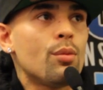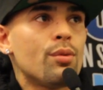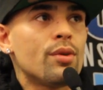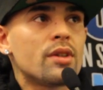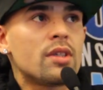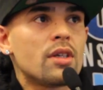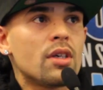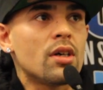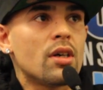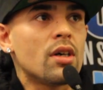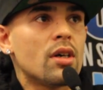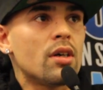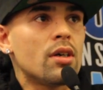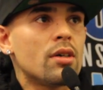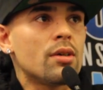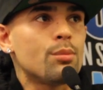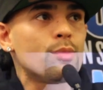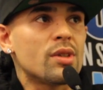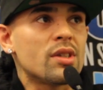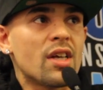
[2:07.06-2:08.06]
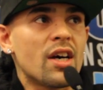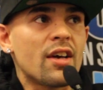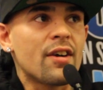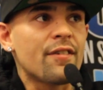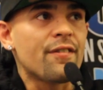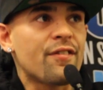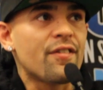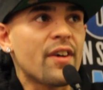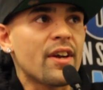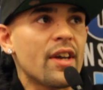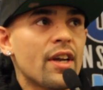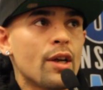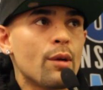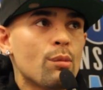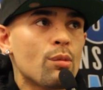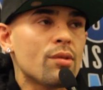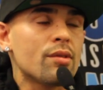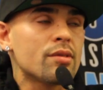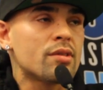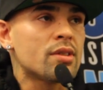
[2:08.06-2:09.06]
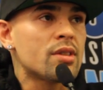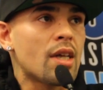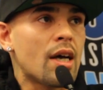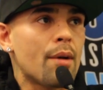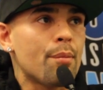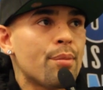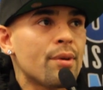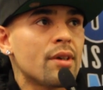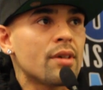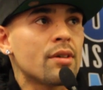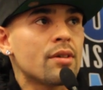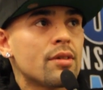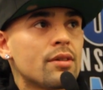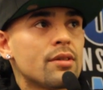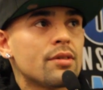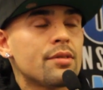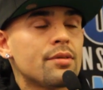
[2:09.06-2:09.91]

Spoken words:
with the Madonna fight, him stopping.